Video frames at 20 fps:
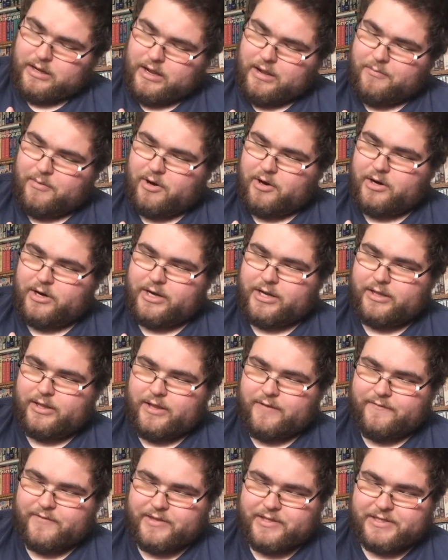I'm already
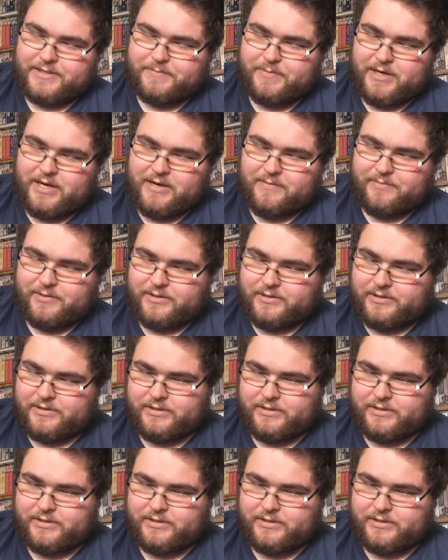loving this pop.